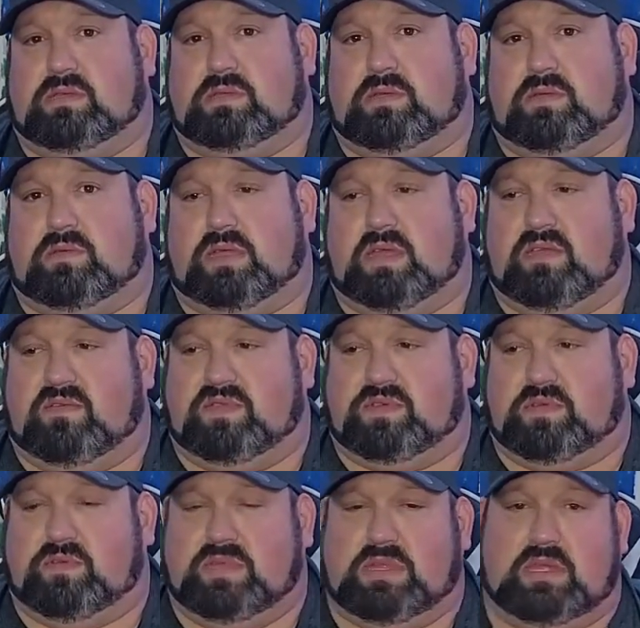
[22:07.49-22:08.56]
So thank you for
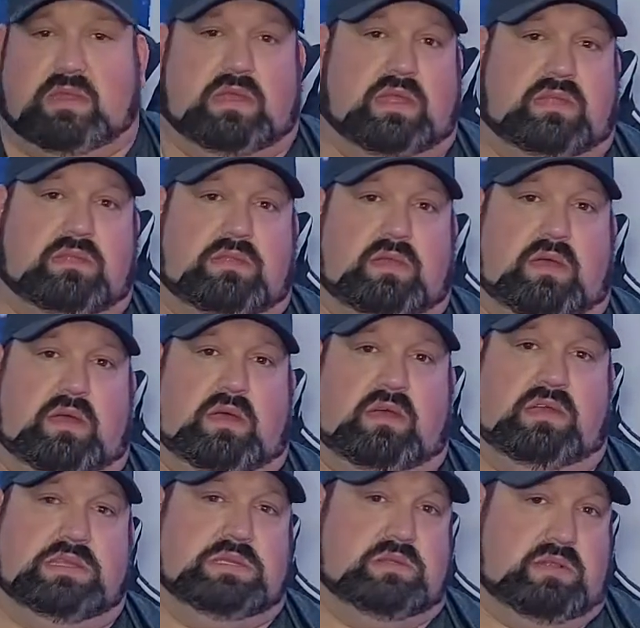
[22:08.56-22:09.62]
joining me today. Again,
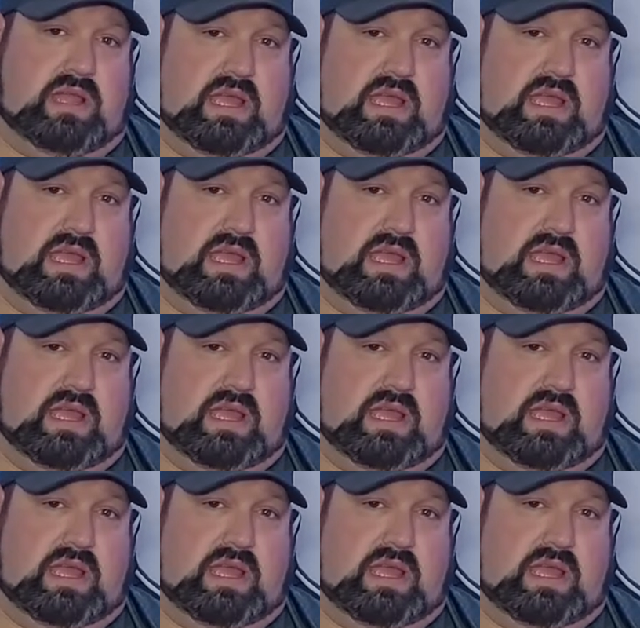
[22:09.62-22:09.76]
consider